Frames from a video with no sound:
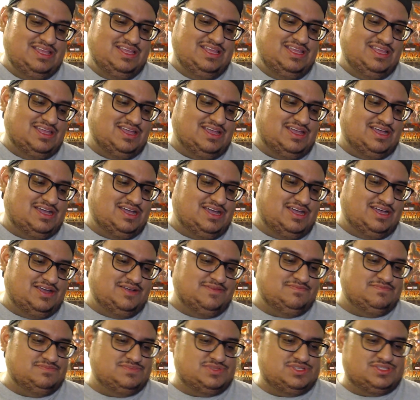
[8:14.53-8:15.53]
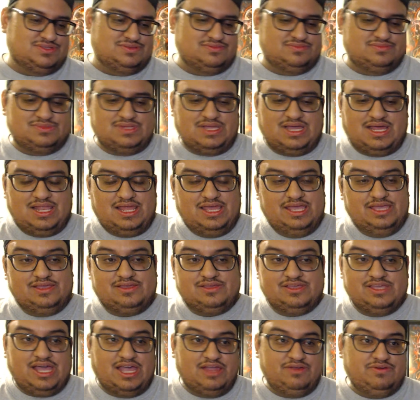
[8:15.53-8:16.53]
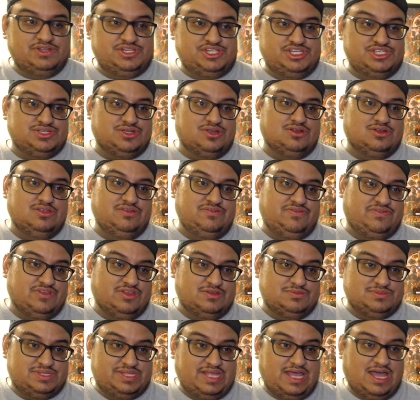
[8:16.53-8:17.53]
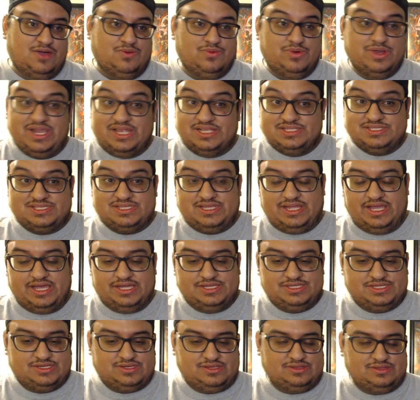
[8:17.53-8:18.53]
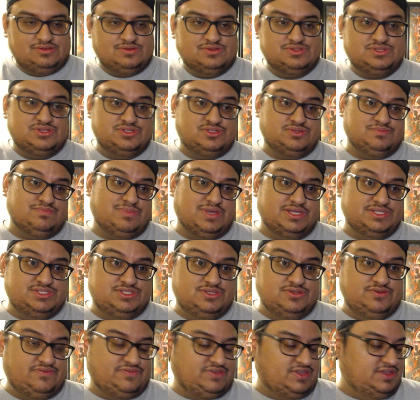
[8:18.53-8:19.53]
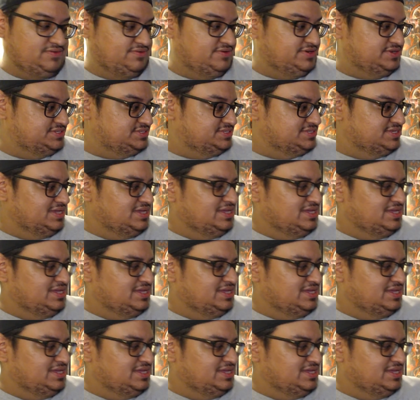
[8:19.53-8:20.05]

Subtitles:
I like Guy Ritchie's early films. That one and Snatch. Those are my two favorites.